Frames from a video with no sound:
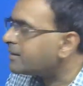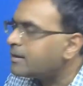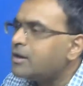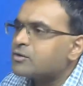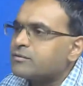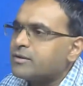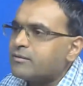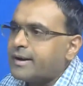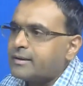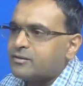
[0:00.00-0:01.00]
yeah. So
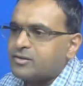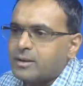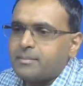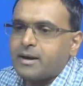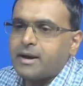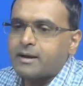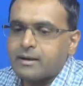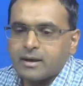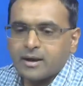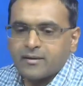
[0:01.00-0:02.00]
we'll wind this up,
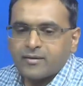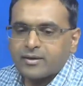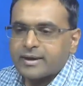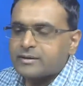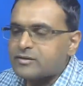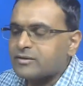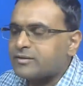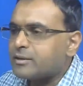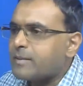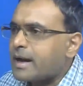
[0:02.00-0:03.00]
and we'll take this as
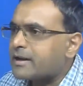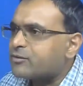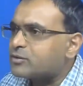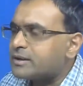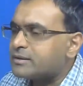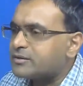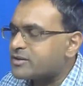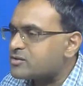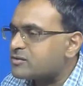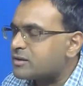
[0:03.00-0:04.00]
a feedback. If you think these
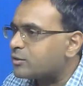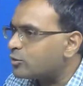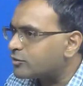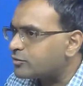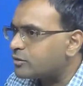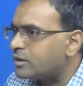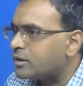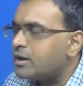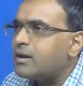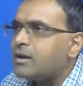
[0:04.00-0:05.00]
sessions are useful,